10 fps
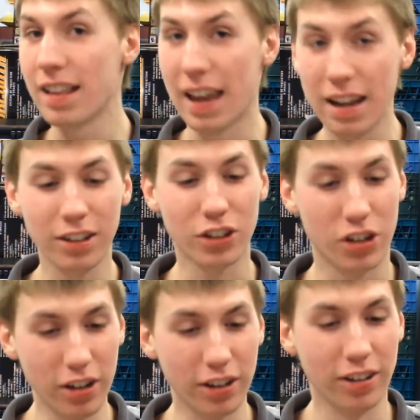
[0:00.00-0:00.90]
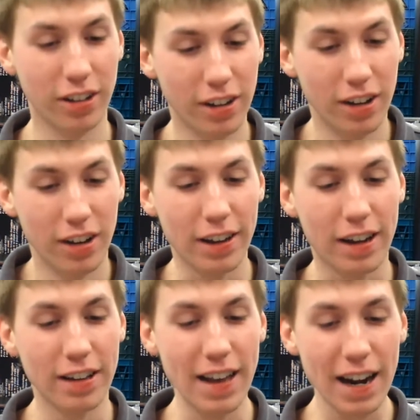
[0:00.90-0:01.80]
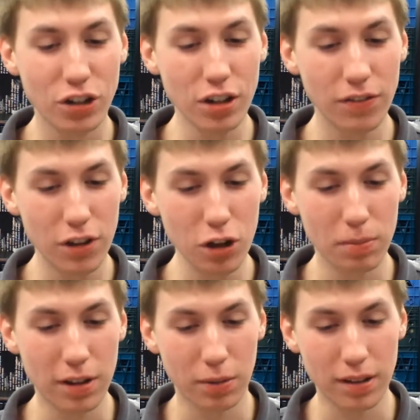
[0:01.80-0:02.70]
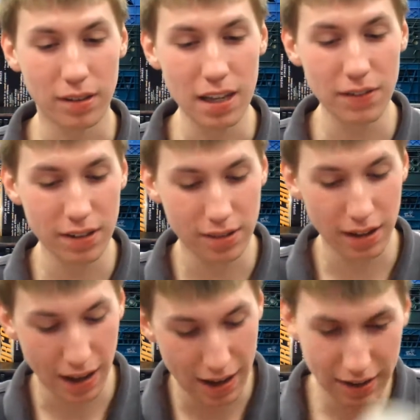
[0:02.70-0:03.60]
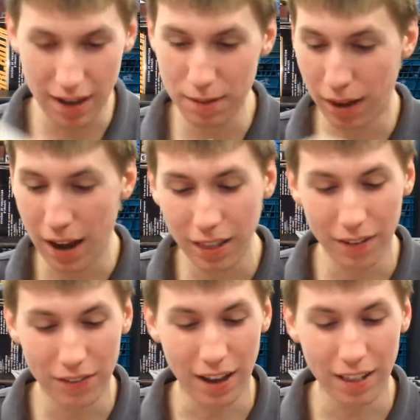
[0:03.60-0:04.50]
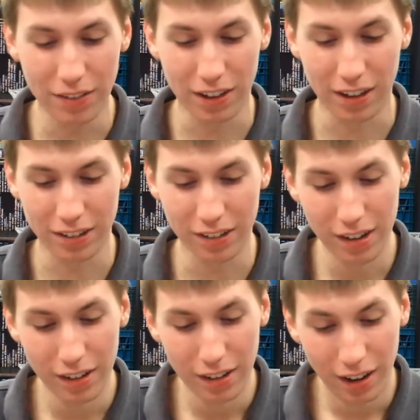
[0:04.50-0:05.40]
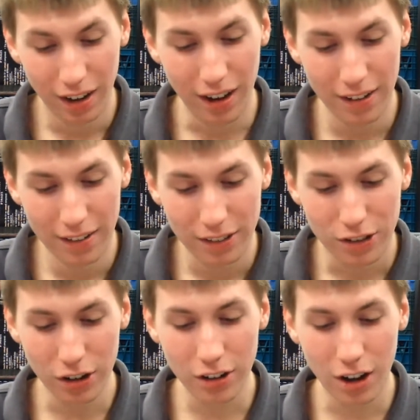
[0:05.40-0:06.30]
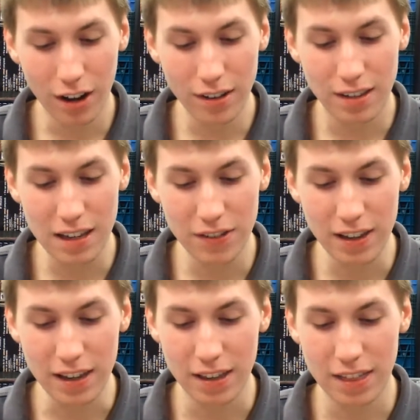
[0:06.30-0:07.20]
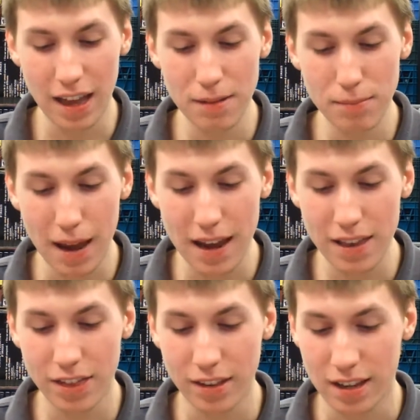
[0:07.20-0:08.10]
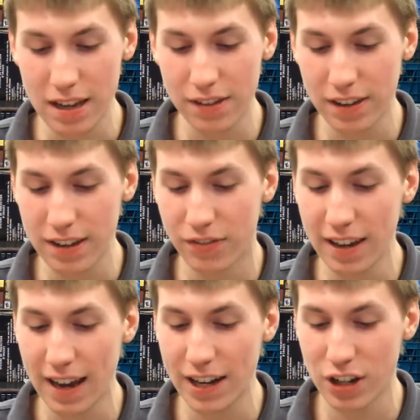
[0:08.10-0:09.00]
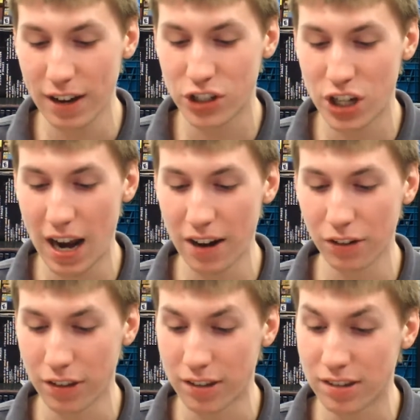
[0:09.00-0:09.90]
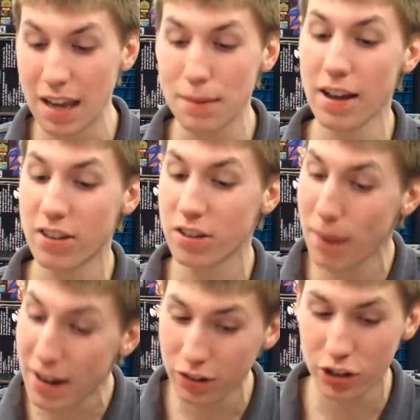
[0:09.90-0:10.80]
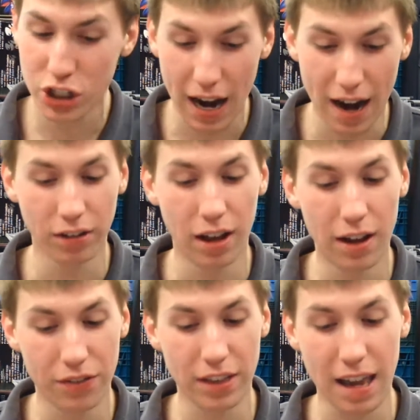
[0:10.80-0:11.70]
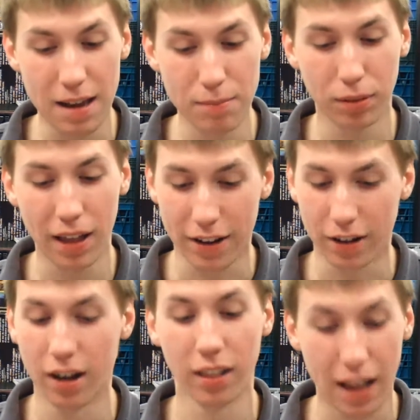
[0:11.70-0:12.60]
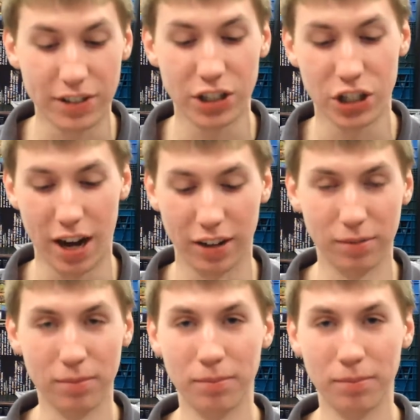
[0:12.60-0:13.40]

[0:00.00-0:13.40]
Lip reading: English good. The connection view between TV set and game. I love things. Turn on TV, then made the TV VHF channel the same as special channel of the game player 11 channel.